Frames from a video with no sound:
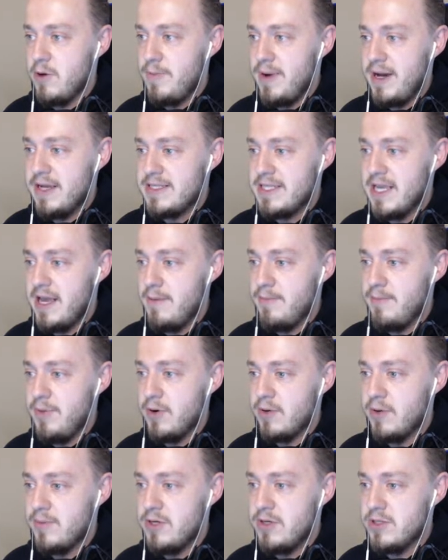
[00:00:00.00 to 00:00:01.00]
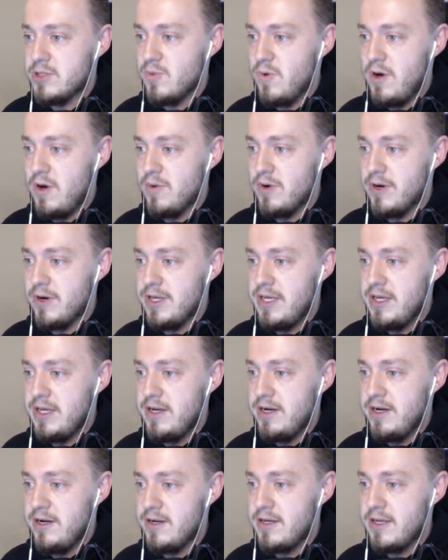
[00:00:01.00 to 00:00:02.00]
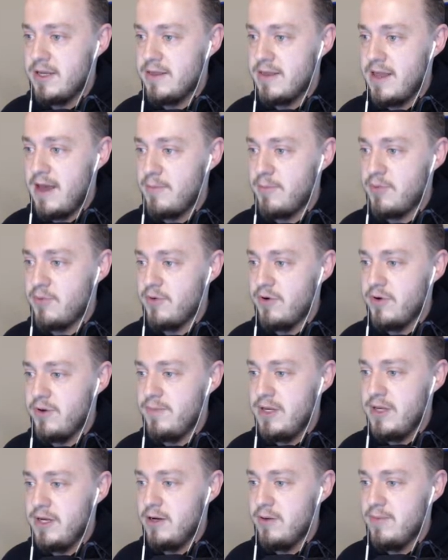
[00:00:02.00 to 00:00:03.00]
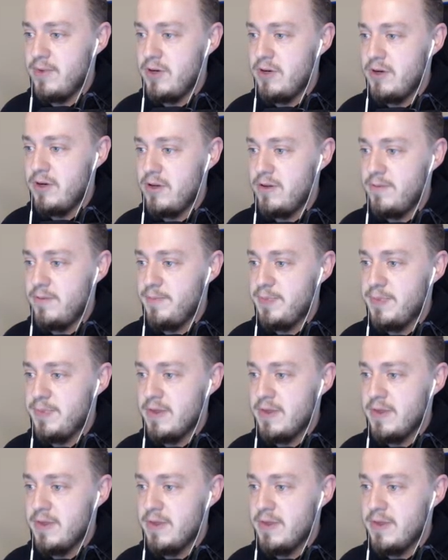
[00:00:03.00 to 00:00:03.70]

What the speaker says: buy 10 Pokeballs while we're here. Get that Premier Ball.